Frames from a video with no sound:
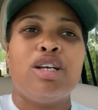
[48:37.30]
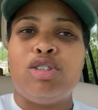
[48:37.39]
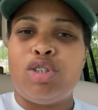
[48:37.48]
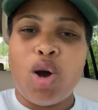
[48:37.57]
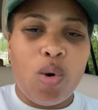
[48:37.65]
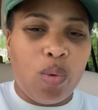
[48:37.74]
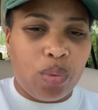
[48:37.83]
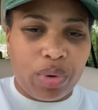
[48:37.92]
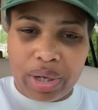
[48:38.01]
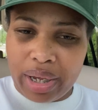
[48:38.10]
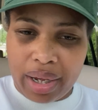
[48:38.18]

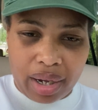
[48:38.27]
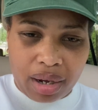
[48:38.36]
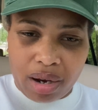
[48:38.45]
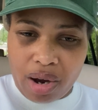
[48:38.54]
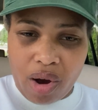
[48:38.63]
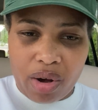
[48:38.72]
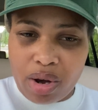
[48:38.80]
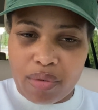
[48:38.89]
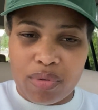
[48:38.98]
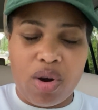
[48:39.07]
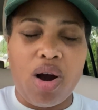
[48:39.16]
Don't get caught
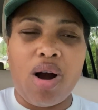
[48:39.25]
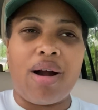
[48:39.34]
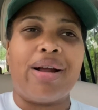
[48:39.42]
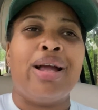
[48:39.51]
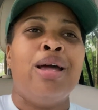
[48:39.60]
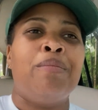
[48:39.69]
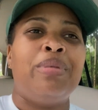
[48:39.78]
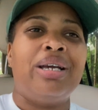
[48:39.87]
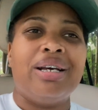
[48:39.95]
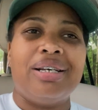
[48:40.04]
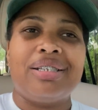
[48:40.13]
off guard
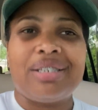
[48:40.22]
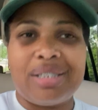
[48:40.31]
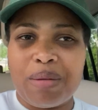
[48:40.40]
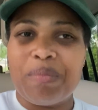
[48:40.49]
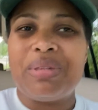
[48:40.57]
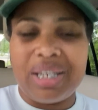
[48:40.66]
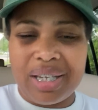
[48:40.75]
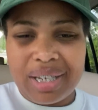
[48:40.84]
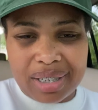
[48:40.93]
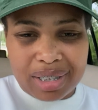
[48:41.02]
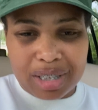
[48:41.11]
because something
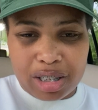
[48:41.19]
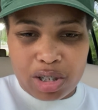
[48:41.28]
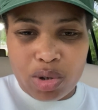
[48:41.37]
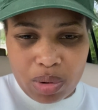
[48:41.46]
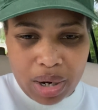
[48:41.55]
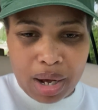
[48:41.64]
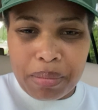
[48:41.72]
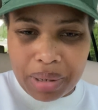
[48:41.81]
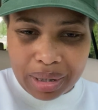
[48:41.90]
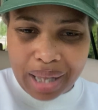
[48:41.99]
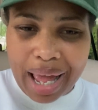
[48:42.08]
can still come
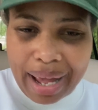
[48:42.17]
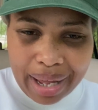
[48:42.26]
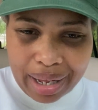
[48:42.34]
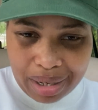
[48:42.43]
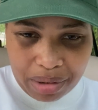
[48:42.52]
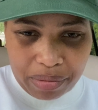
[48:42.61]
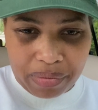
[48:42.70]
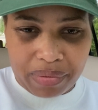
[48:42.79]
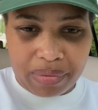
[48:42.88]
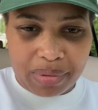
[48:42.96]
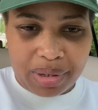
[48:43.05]
alive